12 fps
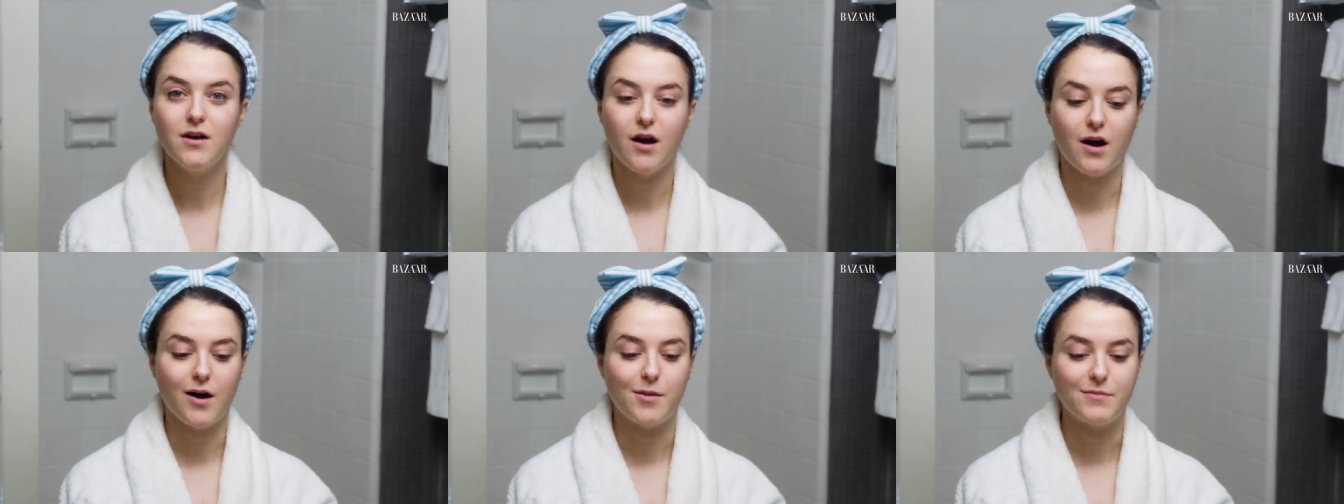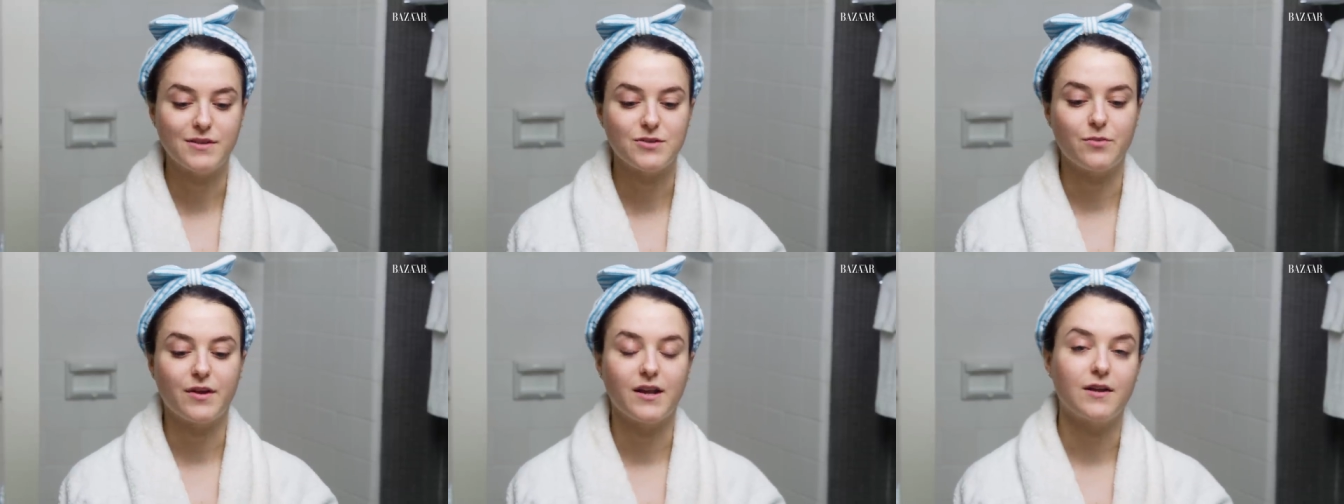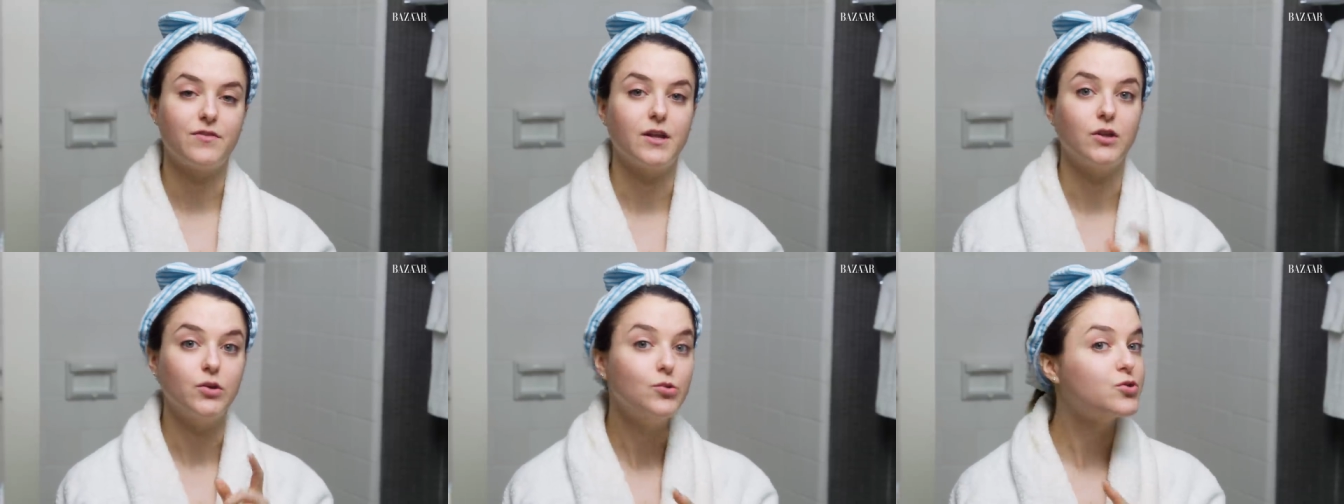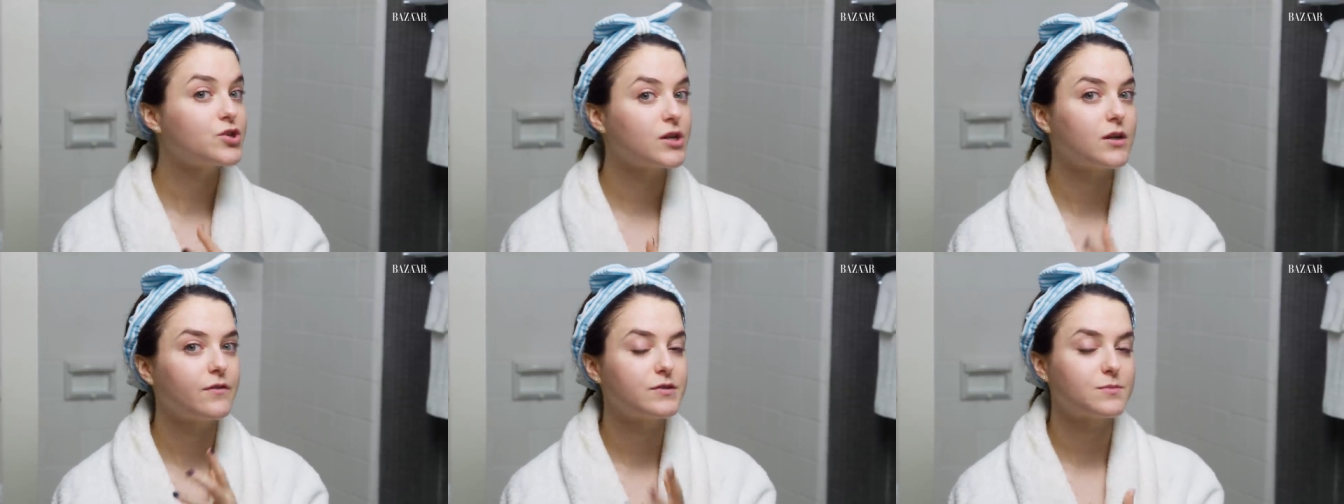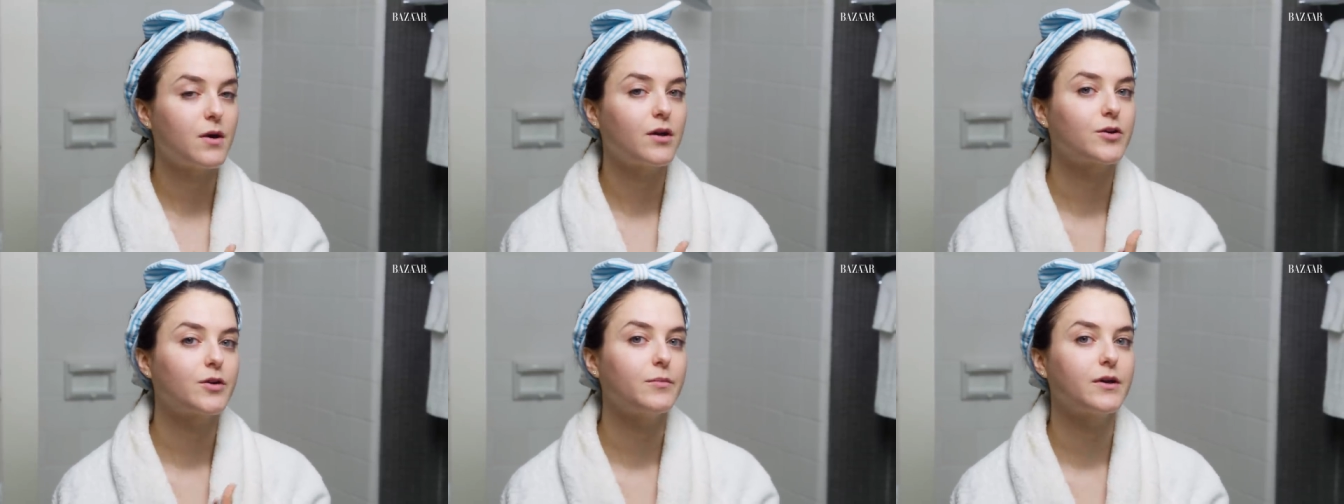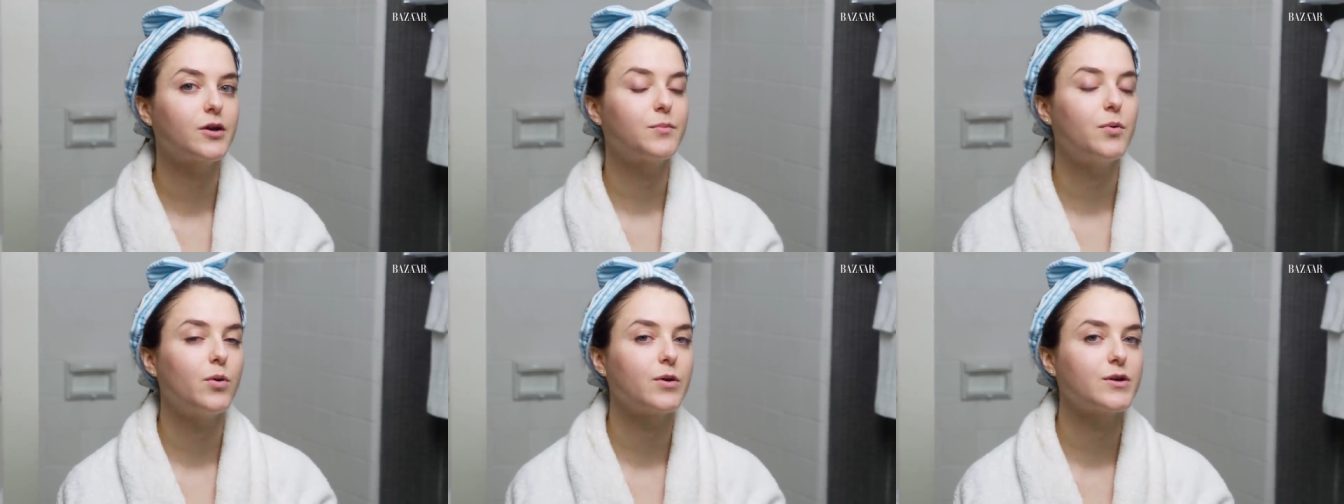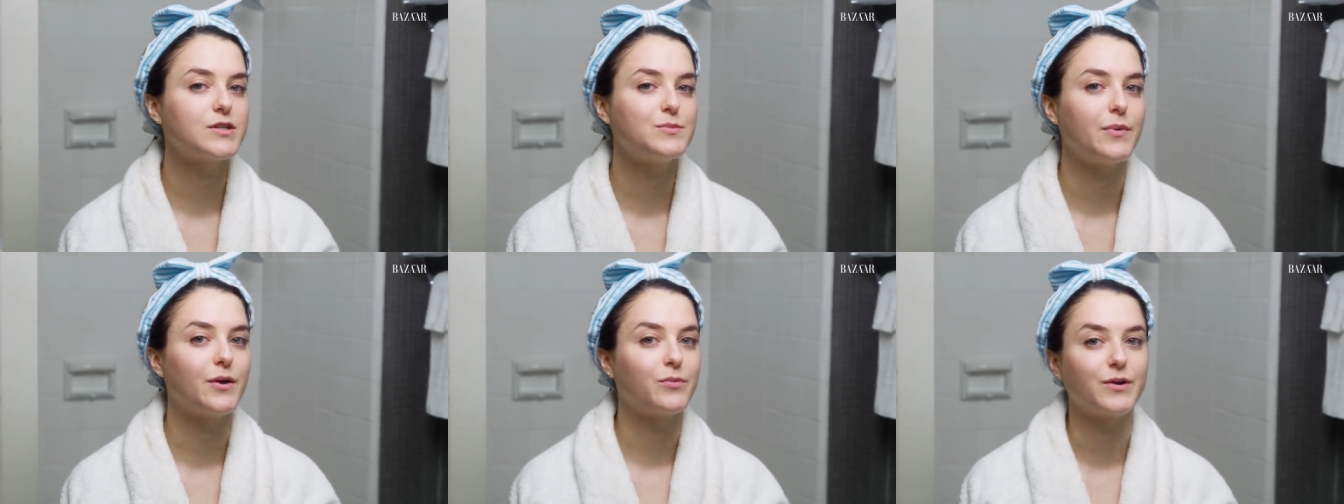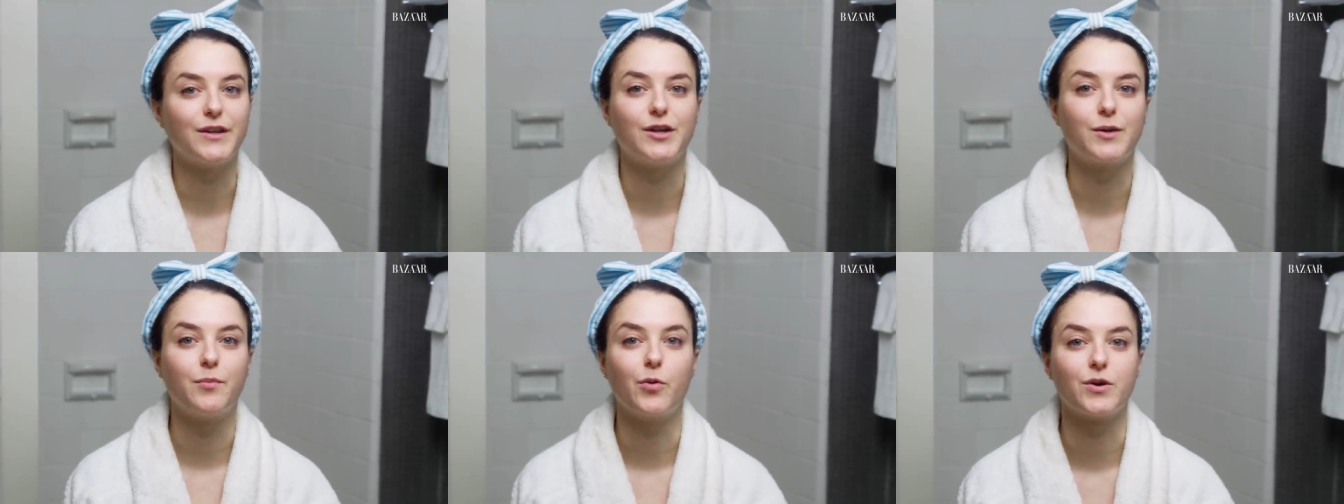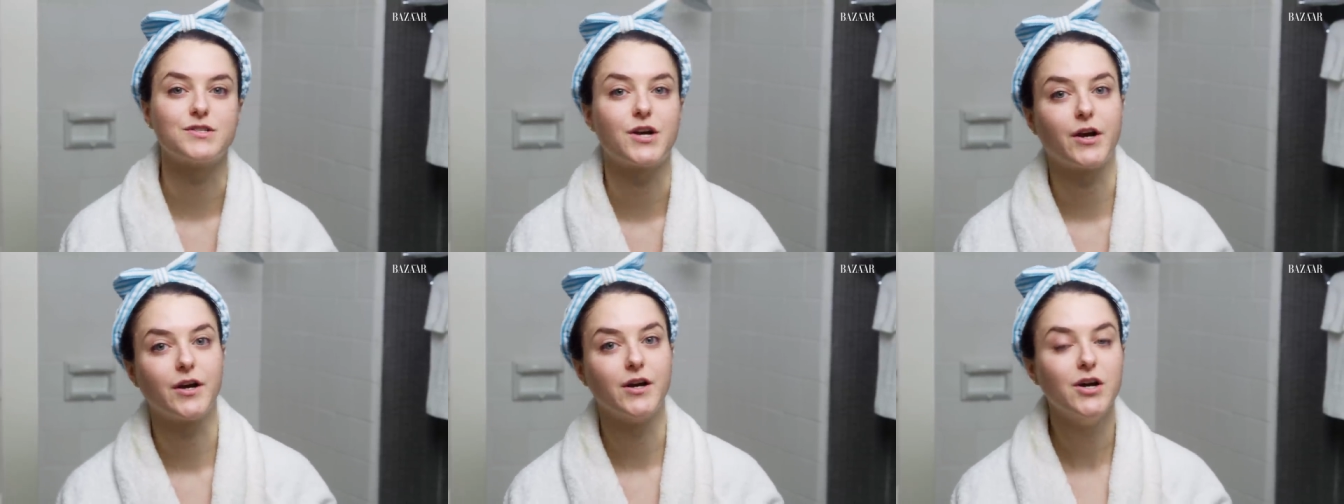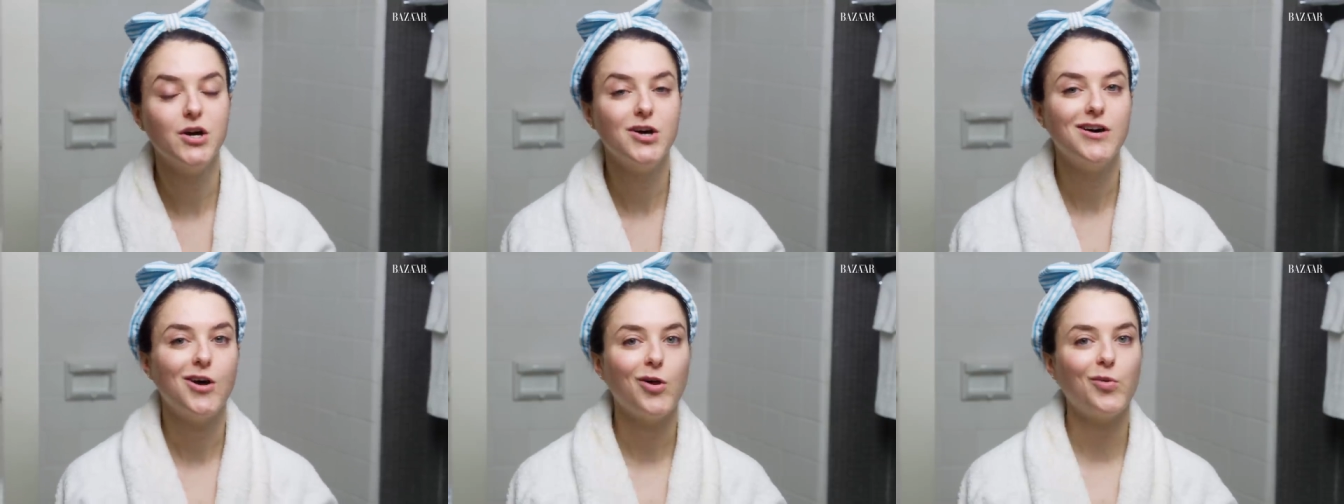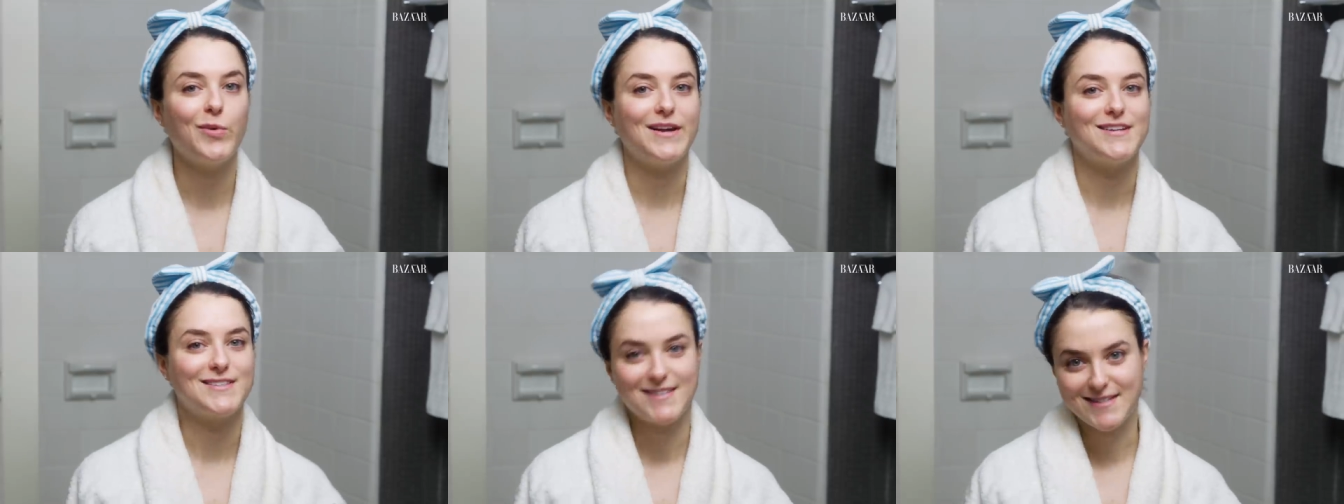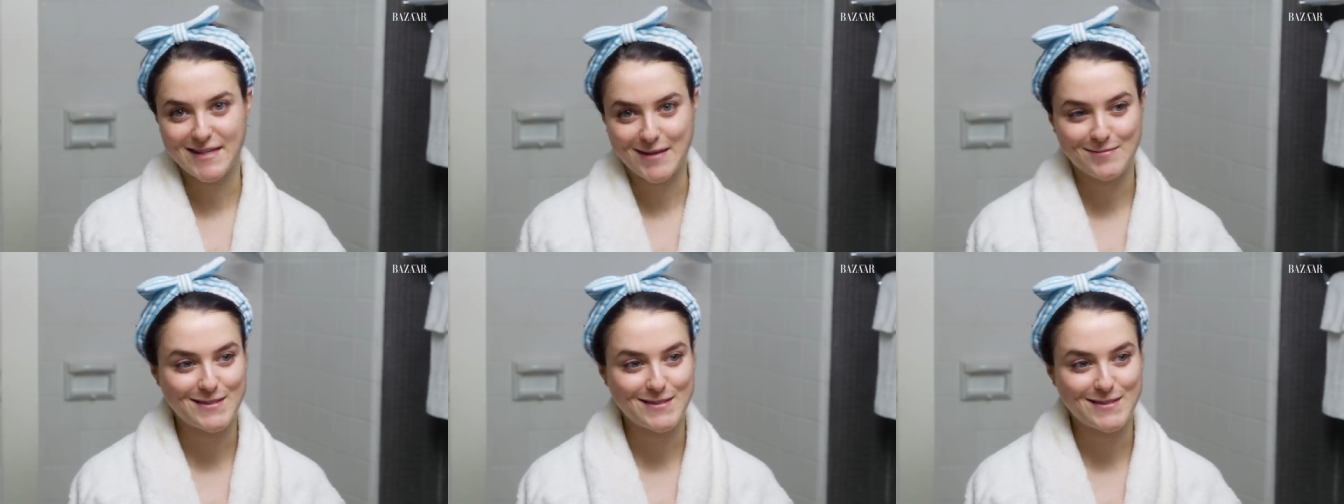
And so it can give the illusion of smaller or bigger pores, but really your pores are always the same